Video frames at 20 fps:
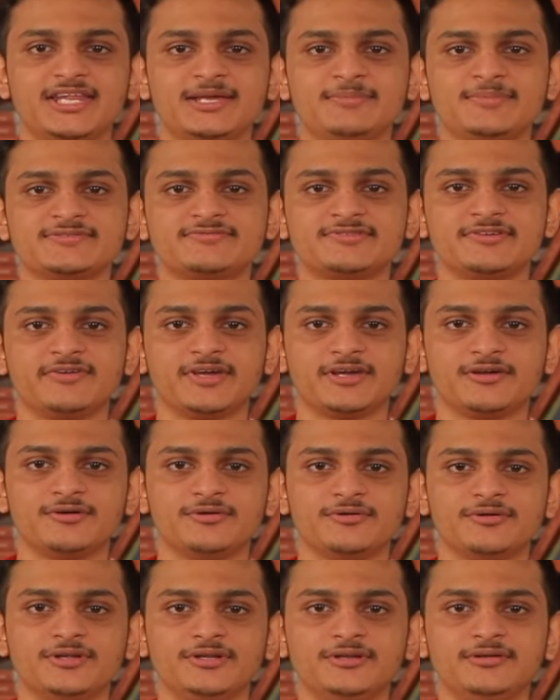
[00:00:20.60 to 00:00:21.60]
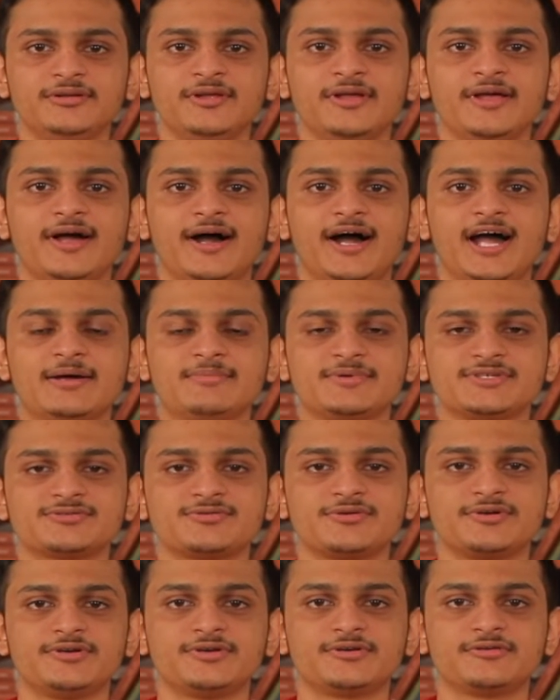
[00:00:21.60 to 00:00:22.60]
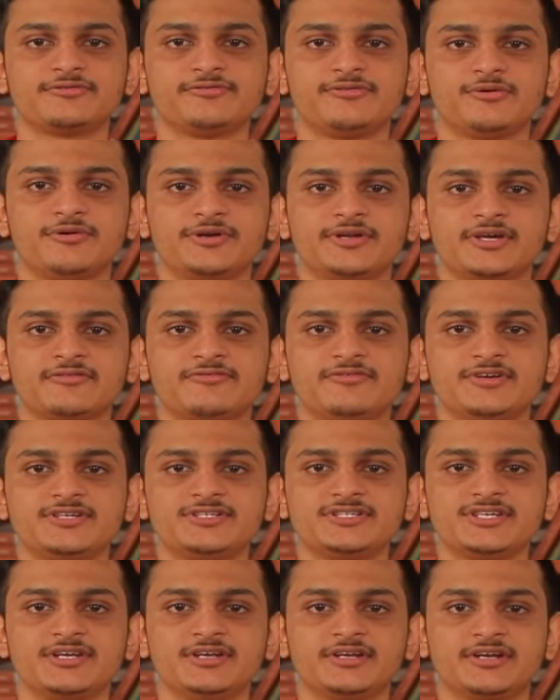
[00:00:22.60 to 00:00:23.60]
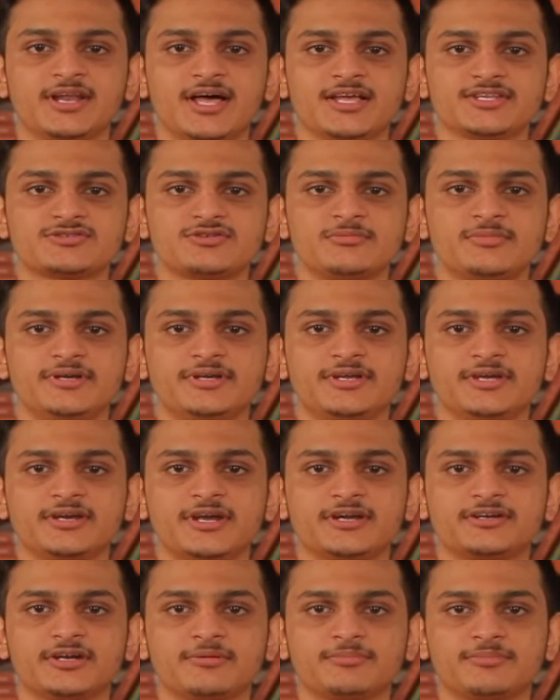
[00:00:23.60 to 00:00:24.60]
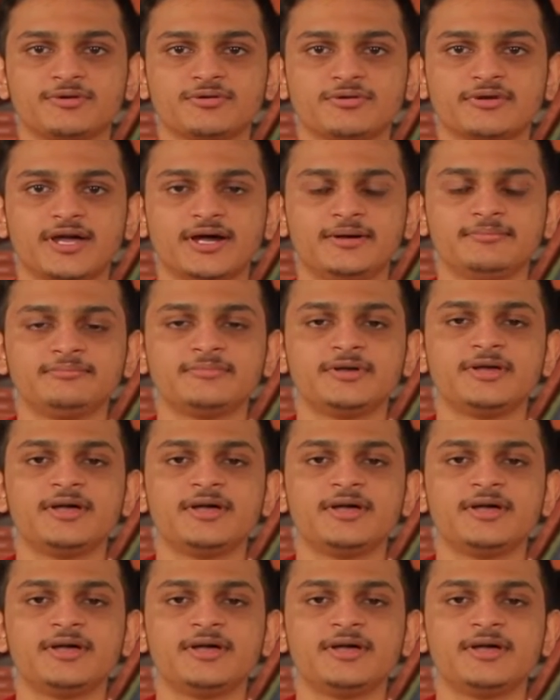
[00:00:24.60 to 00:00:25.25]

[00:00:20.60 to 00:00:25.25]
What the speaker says: name is Vivek Gohil. I am a student of 4-year Fiitjee Classroom Integrated Program.